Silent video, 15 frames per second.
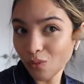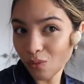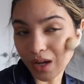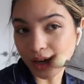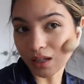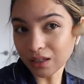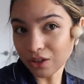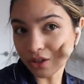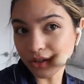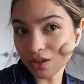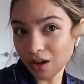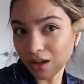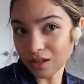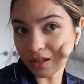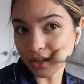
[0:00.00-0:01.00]
And I like just
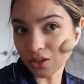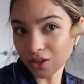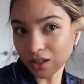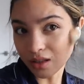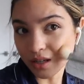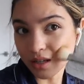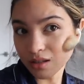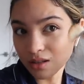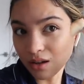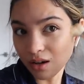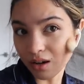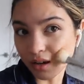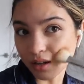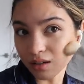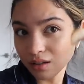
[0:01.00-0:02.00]
concentrate this
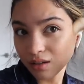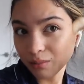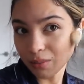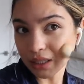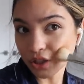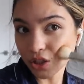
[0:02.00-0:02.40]
on my